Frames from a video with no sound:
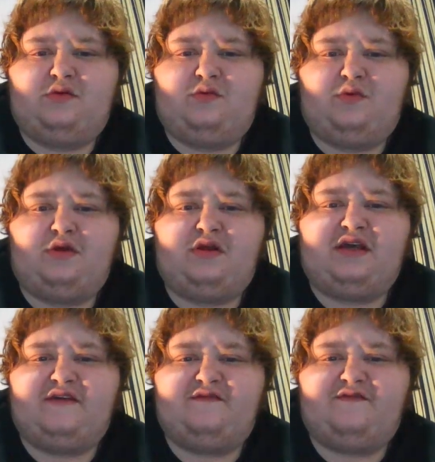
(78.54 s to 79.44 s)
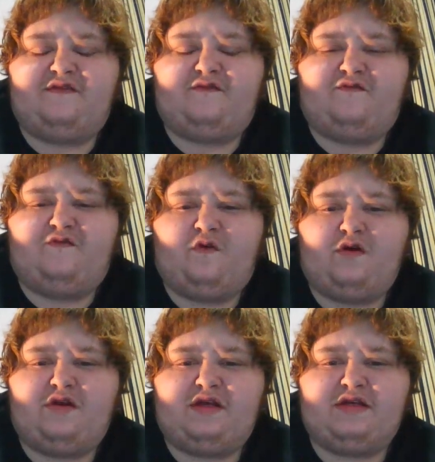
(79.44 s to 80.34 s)
relief
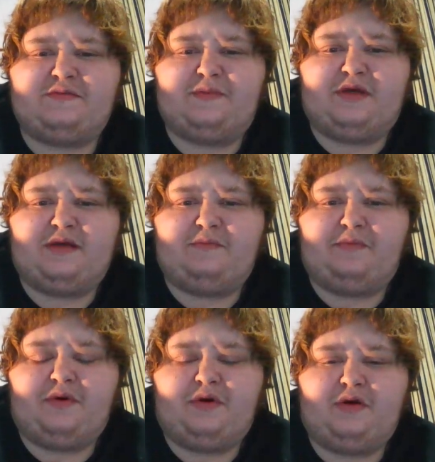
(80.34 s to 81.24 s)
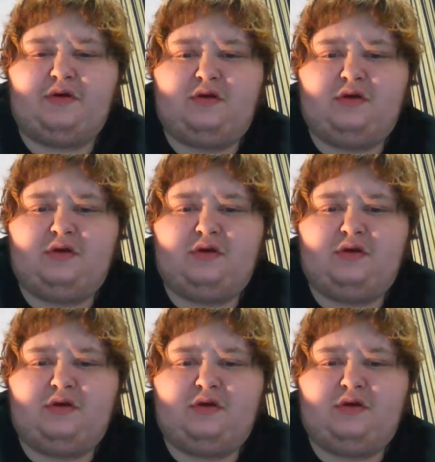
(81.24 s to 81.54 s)
for these people.